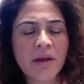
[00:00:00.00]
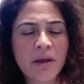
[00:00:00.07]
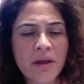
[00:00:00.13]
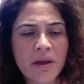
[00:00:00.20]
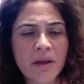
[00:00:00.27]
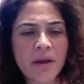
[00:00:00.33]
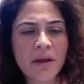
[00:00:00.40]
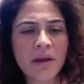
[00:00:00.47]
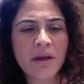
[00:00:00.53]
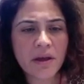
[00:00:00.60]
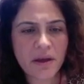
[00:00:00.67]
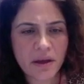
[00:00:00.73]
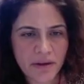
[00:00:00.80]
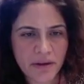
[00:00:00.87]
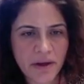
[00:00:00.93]

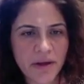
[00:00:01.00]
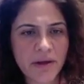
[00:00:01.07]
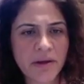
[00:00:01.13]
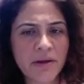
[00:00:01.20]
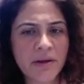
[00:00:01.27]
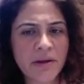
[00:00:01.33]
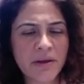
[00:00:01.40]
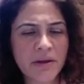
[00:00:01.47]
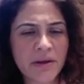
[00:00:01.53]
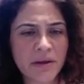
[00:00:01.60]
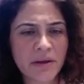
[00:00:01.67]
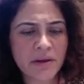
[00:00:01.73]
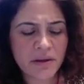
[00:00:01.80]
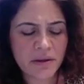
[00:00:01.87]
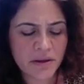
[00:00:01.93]

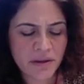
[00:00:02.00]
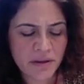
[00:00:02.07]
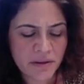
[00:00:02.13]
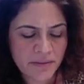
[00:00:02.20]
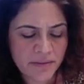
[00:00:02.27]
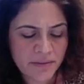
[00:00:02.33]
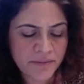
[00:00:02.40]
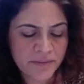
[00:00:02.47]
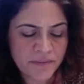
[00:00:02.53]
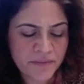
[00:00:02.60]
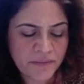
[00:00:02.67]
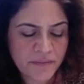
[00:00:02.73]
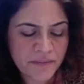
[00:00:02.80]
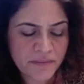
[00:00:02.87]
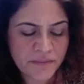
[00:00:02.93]

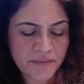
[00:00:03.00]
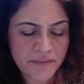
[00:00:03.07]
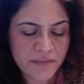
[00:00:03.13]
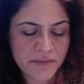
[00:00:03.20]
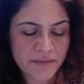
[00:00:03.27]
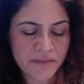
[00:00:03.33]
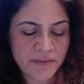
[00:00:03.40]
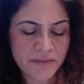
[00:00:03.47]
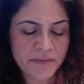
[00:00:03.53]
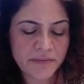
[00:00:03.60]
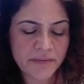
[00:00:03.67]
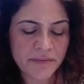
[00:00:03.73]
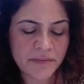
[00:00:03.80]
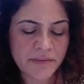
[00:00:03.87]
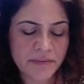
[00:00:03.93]

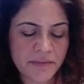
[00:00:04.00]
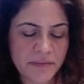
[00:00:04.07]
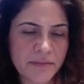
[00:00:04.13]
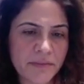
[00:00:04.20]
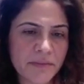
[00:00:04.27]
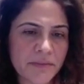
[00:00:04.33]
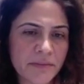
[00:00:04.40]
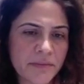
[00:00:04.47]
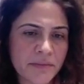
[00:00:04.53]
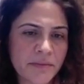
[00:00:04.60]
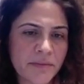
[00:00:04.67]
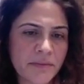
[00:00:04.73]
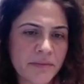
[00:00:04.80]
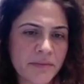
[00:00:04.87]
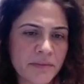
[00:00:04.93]

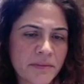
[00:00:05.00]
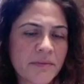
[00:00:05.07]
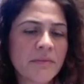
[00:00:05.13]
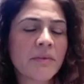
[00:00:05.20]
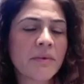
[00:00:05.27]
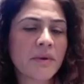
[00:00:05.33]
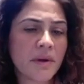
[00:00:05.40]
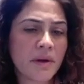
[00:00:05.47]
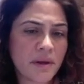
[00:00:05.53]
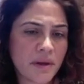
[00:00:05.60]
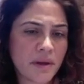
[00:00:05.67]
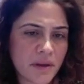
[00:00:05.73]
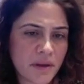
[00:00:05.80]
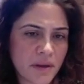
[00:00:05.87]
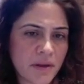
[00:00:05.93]

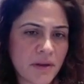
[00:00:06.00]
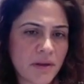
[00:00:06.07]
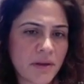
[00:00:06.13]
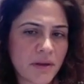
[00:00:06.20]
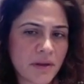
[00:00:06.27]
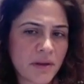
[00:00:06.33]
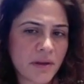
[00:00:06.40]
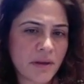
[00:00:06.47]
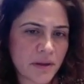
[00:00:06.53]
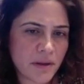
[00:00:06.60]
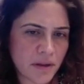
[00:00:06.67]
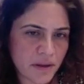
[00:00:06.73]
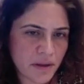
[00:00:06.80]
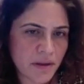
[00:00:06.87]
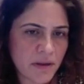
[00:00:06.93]

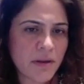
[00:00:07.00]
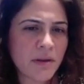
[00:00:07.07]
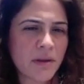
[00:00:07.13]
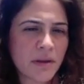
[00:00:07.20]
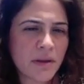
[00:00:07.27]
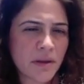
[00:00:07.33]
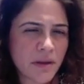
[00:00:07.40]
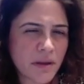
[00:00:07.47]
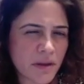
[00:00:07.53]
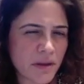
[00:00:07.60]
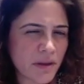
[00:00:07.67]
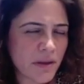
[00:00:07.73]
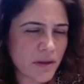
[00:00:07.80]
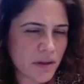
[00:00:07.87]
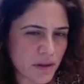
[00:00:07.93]
The person shown says nothing.